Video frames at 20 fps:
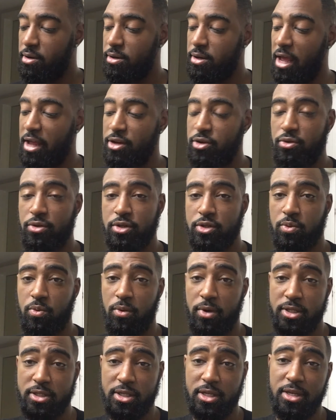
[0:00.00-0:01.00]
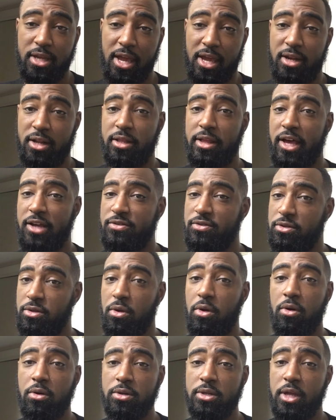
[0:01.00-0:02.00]
I do this once a day and it lasts for the
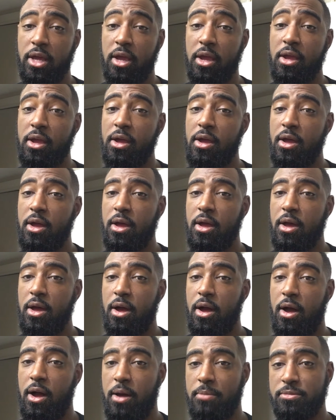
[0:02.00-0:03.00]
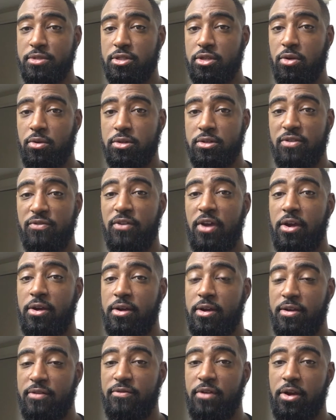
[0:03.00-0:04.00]
whole day. So it's a
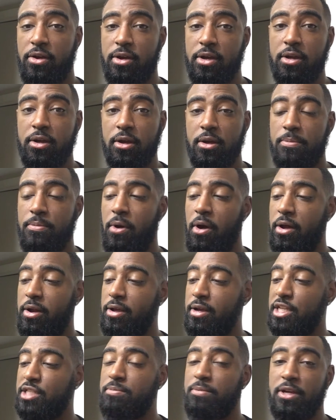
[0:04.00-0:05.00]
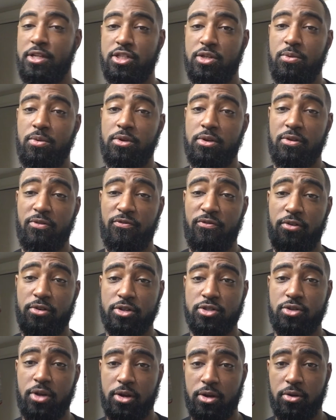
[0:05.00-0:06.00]
very, very good product, especially when you're
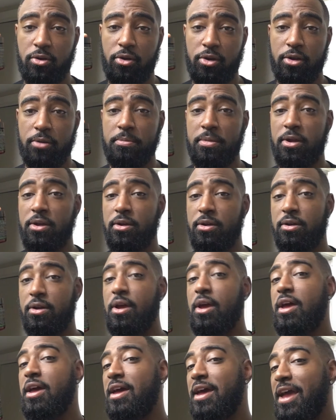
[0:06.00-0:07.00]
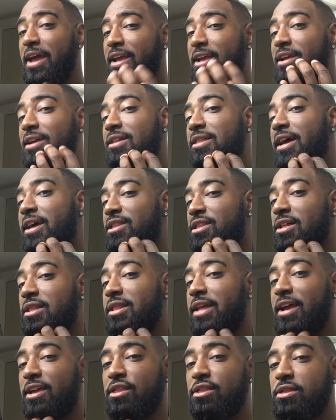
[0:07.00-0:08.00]
first trying to grow your beard and get like the
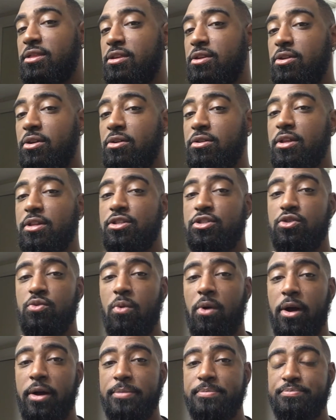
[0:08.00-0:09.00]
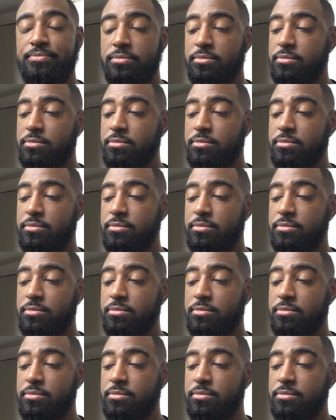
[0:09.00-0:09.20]
length, you know, that you want.